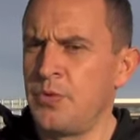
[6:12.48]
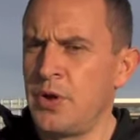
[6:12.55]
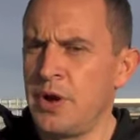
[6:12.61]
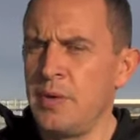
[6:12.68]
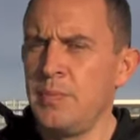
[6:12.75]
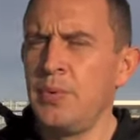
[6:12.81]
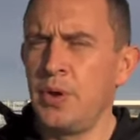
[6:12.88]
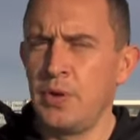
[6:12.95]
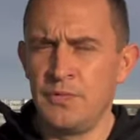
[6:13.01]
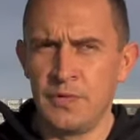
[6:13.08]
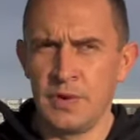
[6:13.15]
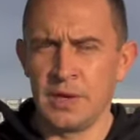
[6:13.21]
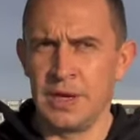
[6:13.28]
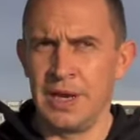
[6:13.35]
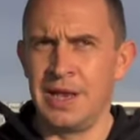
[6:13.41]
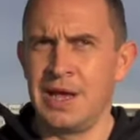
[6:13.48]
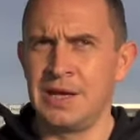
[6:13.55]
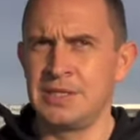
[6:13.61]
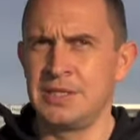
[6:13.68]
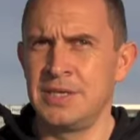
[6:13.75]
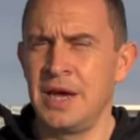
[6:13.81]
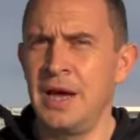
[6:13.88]
Rode him perfectly
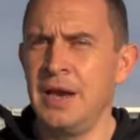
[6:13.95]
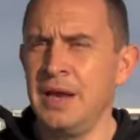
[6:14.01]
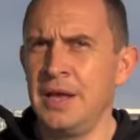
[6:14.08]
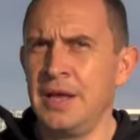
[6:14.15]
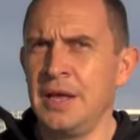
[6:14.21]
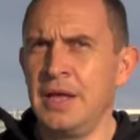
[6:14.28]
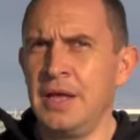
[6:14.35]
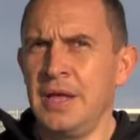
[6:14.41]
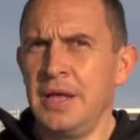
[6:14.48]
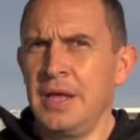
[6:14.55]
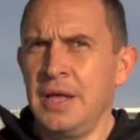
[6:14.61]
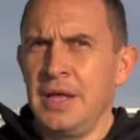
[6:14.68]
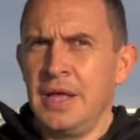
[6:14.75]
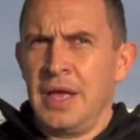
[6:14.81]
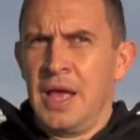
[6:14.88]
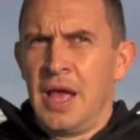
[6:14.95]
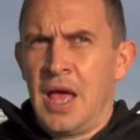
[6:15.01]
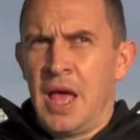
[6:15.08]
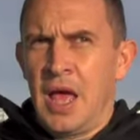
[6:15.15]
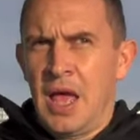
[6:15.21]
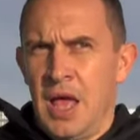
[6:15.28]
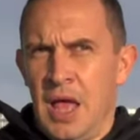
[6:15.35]
last start.
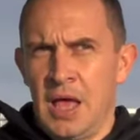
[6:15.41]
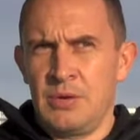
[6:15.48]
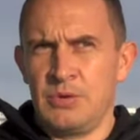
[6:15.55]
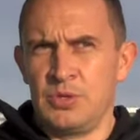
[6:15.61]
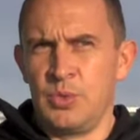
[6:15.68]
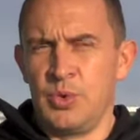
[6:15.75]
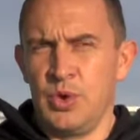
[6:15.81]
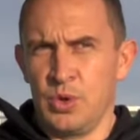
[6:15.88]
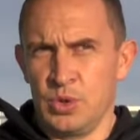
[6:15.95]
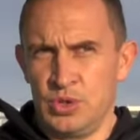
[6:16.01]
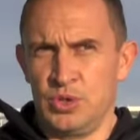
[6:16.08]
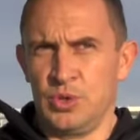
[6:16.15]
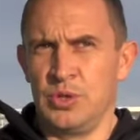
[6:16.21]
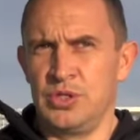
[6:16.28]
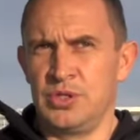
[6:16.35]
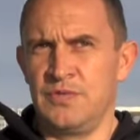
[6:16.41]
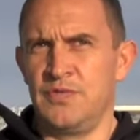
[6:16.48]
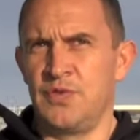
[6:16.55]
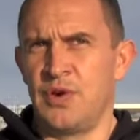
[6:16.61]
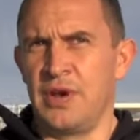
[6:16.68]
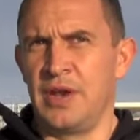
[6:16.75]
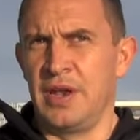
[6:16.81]
It was your choice of
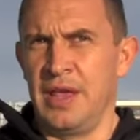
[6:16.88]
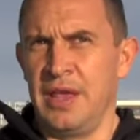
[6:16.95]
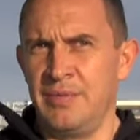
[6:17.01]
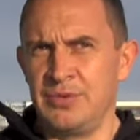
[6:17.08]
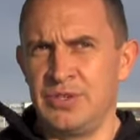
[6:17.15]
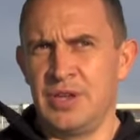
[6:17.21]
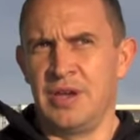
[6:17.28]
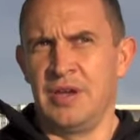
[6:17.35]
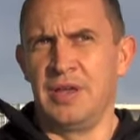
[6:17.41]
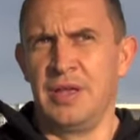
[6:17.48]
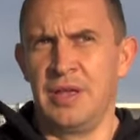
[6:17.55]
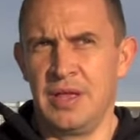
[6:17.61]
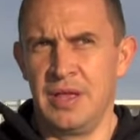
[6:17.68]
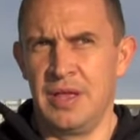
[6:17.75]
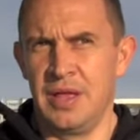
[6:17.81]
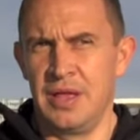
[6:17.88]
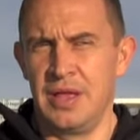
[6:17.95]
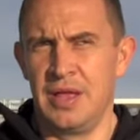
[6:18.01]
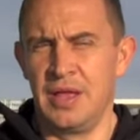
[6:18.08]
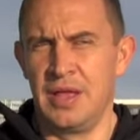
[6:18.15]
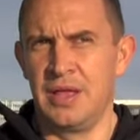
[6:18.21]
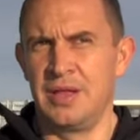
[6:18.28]
rider, Liam. lamb, so
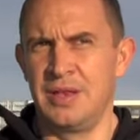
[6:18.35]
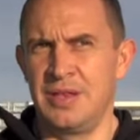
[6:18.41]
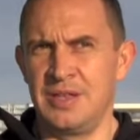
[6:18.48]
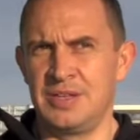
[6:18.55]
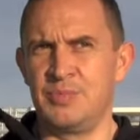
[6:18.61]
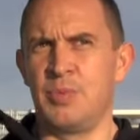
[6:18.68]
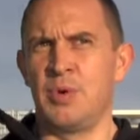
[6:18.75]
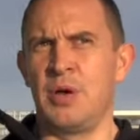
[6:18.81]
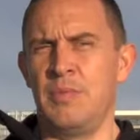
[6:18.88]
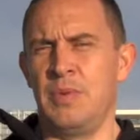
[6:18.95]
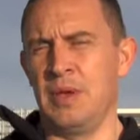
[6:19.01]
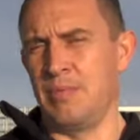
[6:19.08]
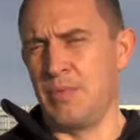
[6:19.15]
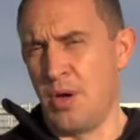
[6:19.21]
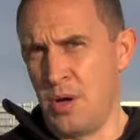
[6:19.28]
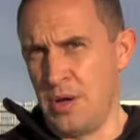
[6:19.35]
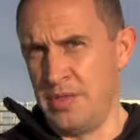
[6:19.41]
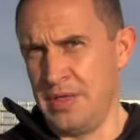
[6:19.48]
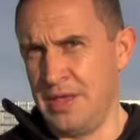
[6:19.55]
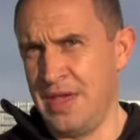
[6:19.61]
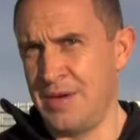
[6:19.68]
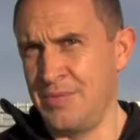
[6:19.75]
despite being behind
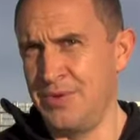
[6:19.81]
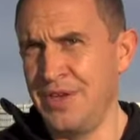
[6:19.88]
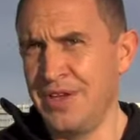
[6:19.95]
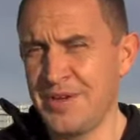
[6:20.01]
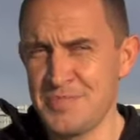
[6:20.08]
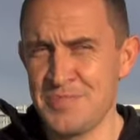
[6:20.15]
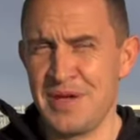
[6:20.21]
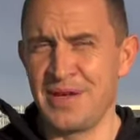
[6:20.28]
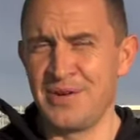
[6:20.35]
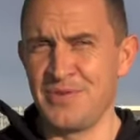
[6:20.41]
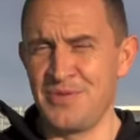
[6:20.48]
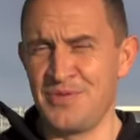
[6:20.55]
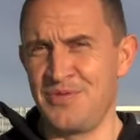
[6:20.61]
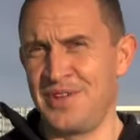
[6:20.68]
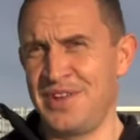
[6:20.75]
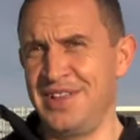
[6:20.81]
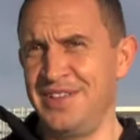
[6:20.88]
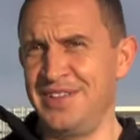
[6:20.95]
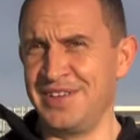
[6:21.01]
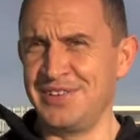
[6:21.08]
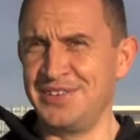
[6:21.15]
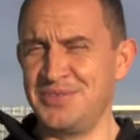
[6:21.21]
the camera, you can make all the funny
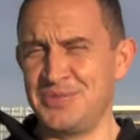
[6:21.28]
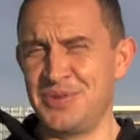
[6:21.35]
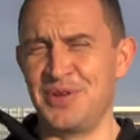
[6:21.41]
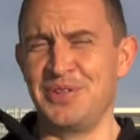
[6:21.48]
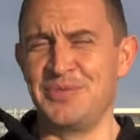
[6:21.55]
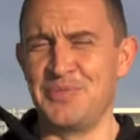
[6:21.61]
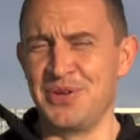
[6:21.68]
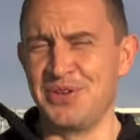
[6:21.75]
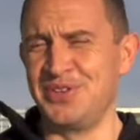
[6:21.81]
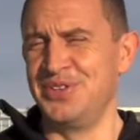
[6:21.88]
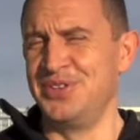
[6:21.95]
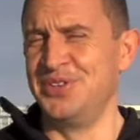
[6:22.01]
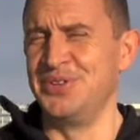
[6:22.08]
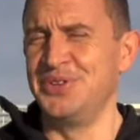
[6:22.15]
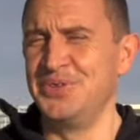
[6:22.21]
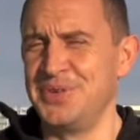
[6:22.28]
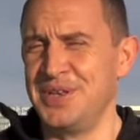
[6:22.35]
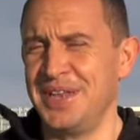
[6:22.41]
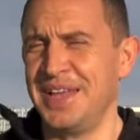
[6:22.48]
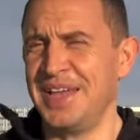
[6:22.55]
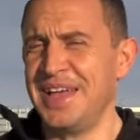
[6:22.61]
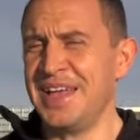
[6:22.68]
things you want, want to do,
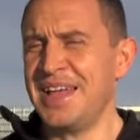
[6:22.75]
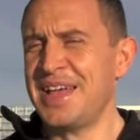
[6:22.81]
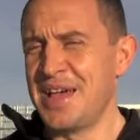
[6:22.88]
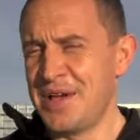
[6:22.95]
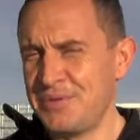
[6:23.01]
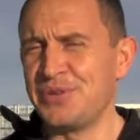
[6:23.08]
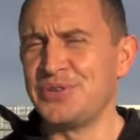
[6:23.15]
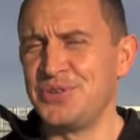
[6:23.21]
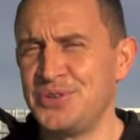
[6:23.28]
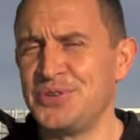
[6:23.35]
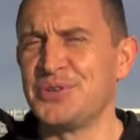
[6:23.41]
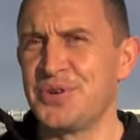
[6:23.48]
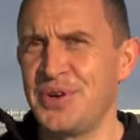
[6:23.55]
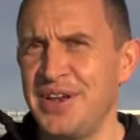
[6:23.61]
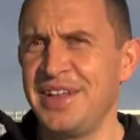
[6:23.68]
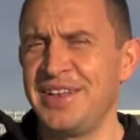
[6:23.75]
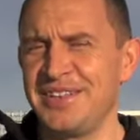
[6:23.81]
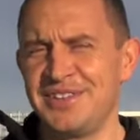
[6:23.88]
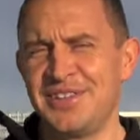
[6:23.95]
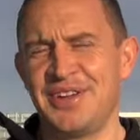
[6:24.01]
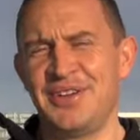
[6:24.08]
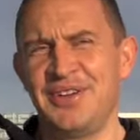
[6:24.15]
and it was your credit.
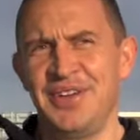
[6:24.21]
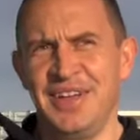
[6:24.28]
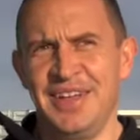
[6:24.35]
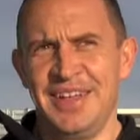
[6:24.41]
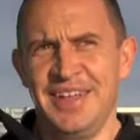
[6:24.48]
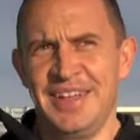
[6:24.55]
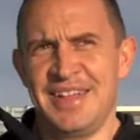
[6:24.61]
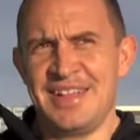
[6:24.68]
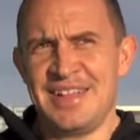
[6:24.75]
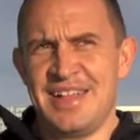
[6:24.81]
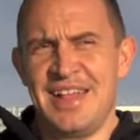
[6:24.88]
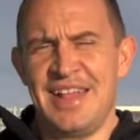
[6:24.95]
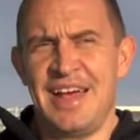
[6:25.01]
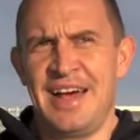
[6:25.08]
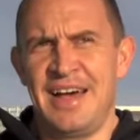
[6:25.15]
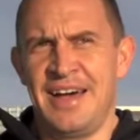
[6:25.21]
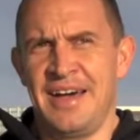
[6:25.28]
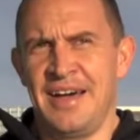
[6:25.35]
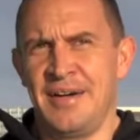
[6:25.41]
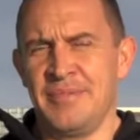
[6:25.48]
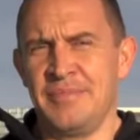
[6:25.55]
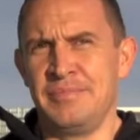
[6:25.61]
So,
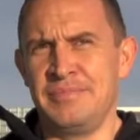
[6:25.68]
um,